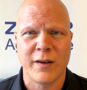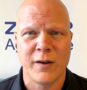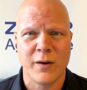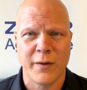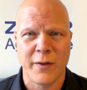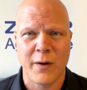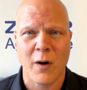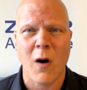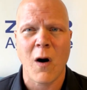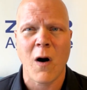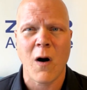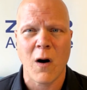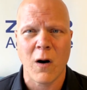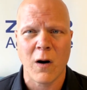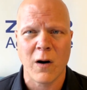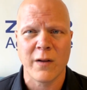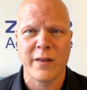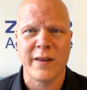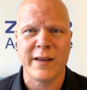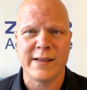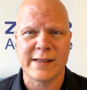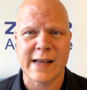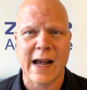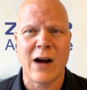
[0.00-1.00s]
You know, there are
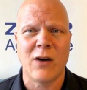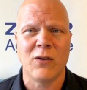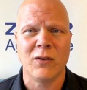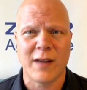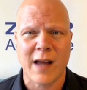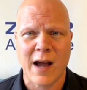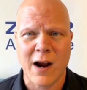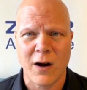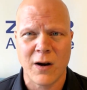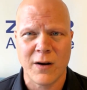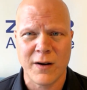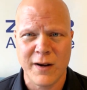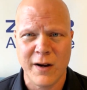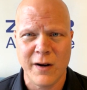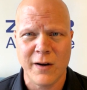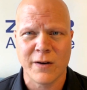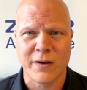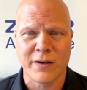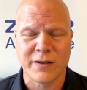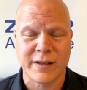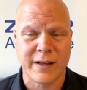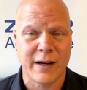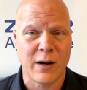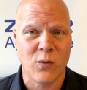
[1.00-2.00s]
these outlier
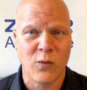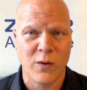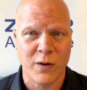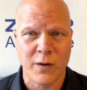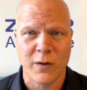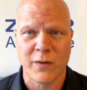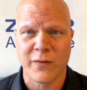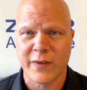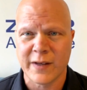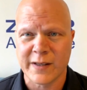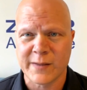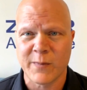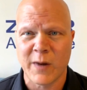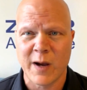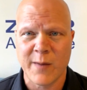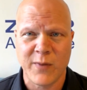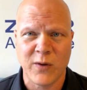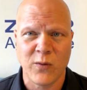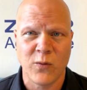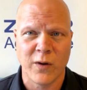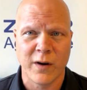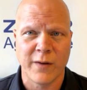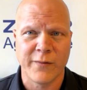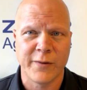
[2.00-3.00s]
years, and I wonder if this might
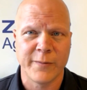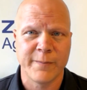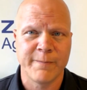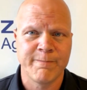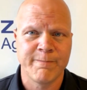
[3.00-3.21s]
be one of them.